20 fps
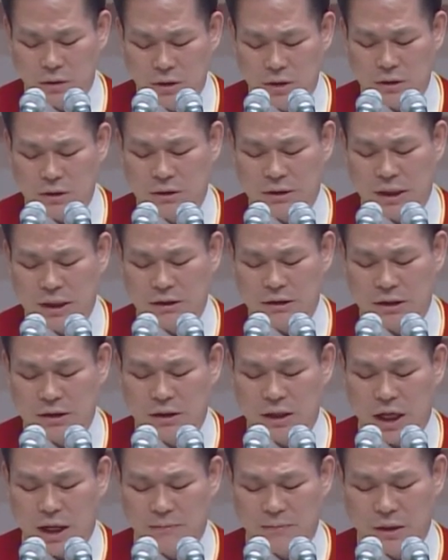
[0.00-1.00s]
Those who
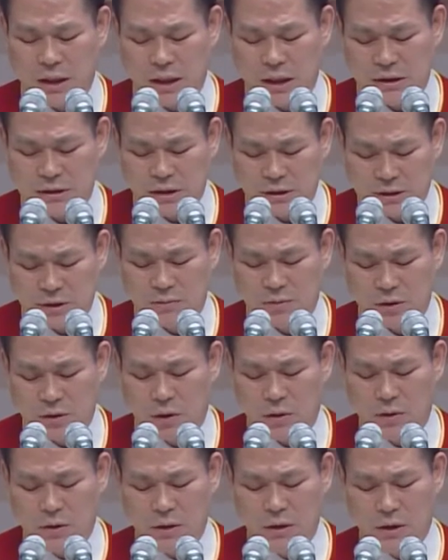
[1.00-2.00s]
live in sins and
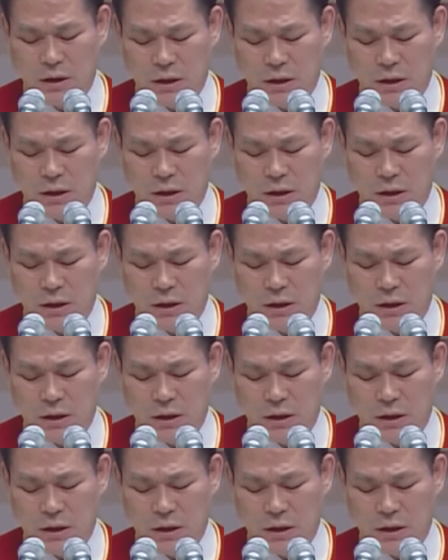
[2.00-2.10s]
evil,